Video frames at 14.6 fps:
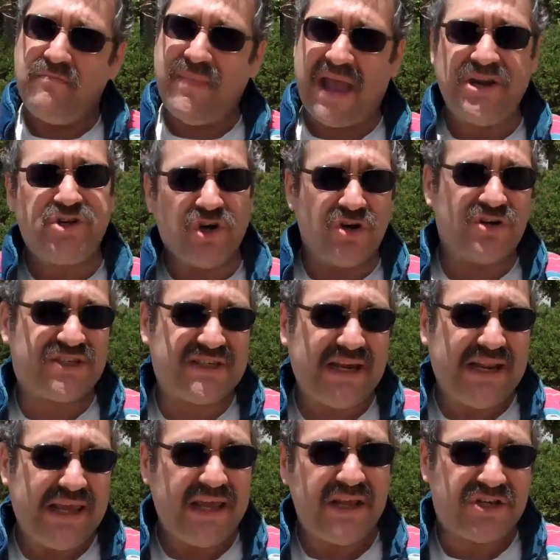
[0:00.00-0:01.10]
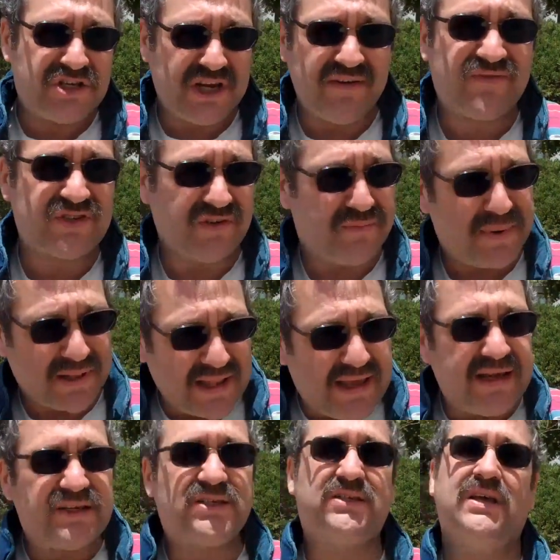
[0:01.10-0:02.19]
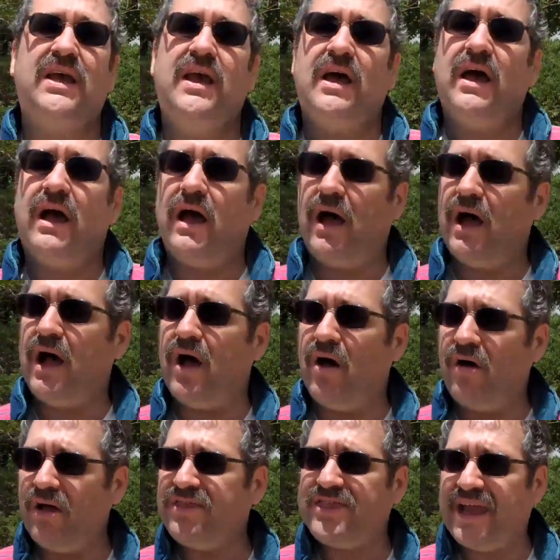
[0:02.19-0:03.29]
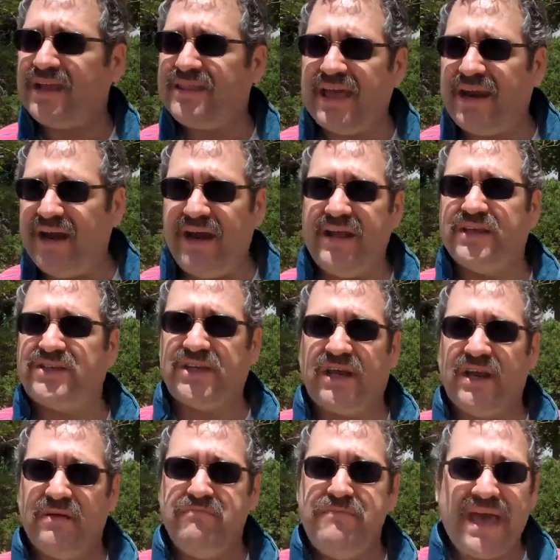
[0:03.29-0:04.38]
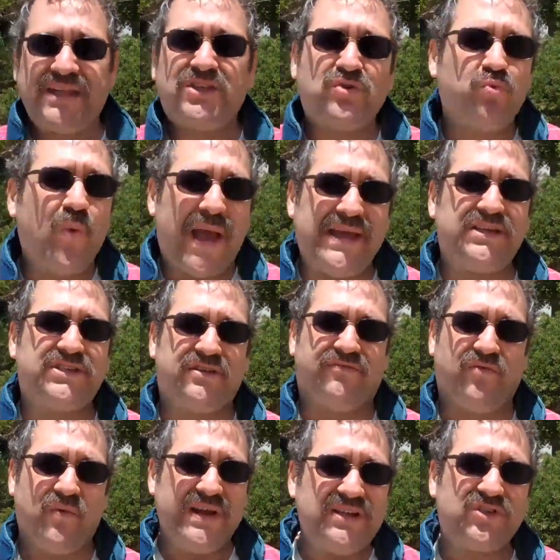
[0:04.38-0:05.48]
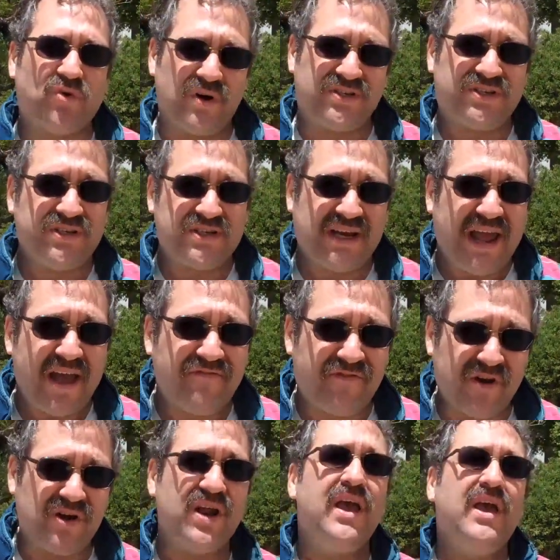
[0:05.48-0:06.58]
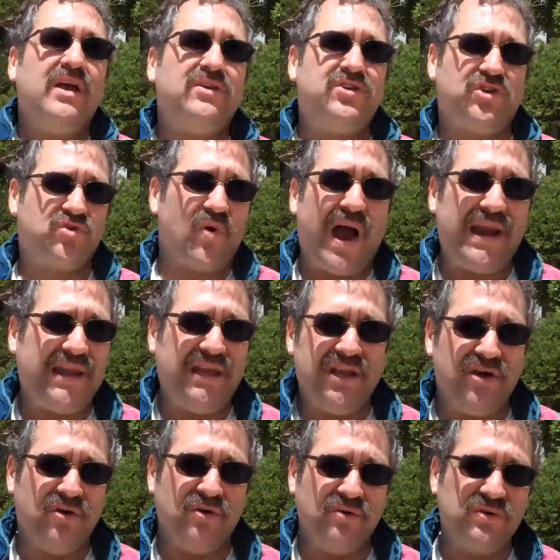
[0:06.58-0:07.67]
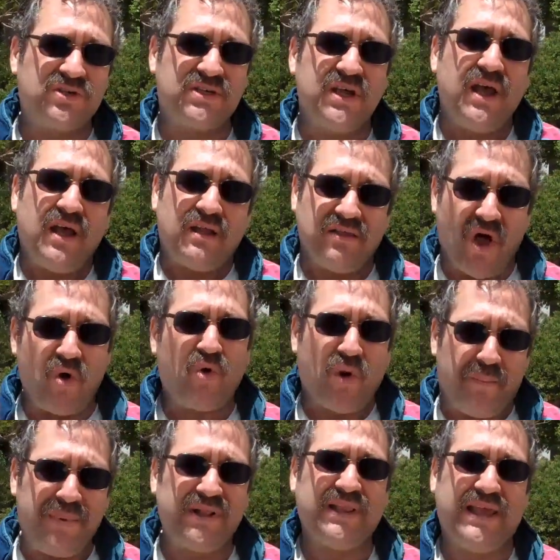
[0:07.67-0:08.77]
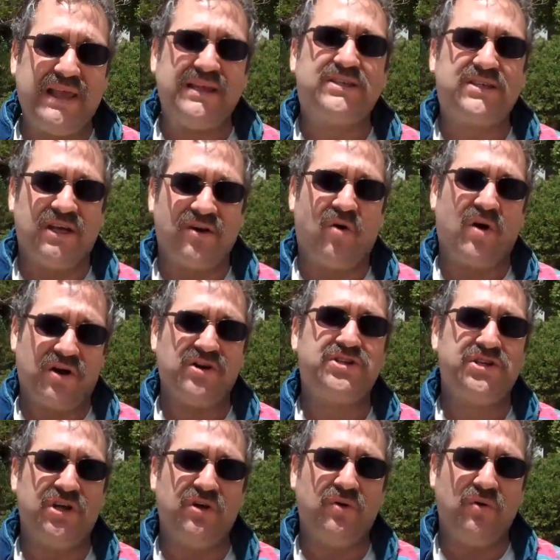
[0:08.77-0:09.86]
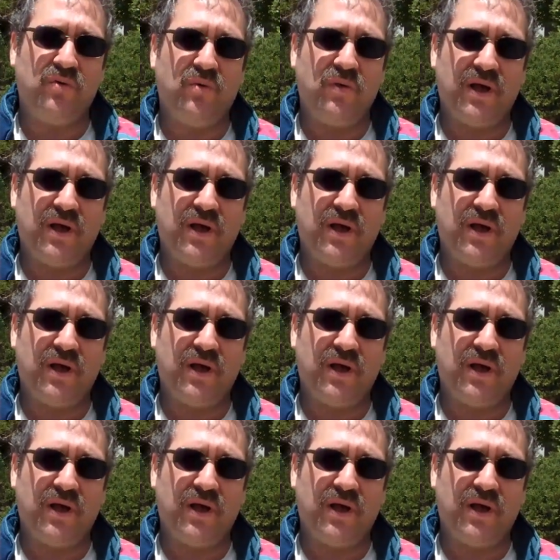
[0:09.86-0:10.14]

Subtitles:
major city chiefs of police, all think that it is an immense waste of resources and effort to try to use local police in order to